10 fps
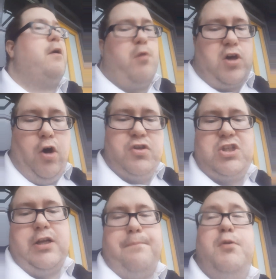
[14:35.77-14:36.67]
were
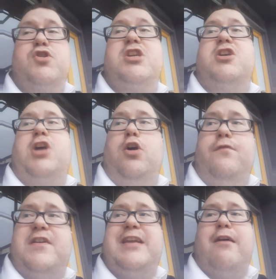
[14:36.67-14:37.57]
constantly pushing
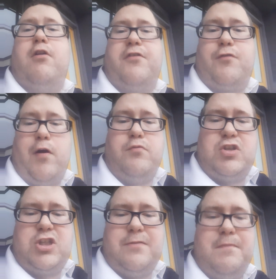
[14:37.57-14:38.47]
COVID down our
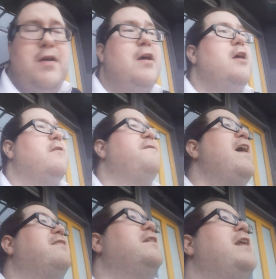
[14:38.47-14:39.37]
throats, the fact that